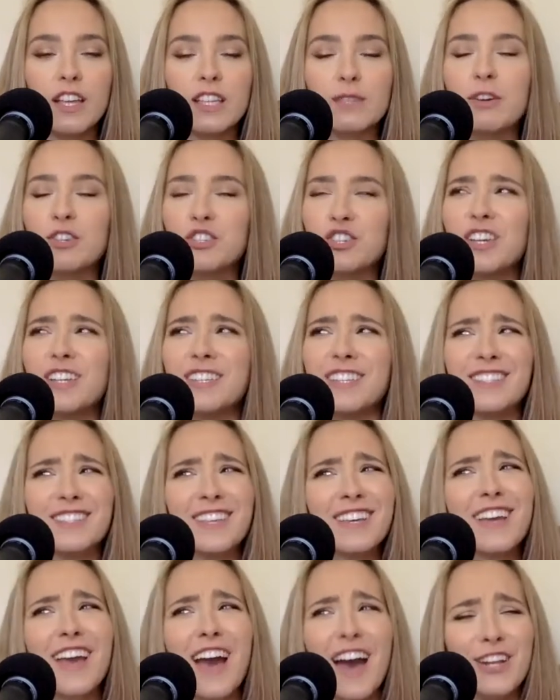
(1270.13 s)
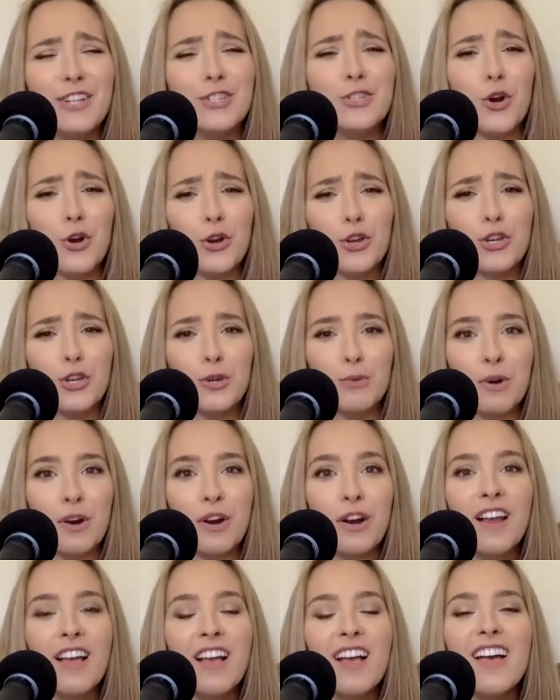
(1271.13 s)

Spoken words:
especially because that's like kind of dark humor,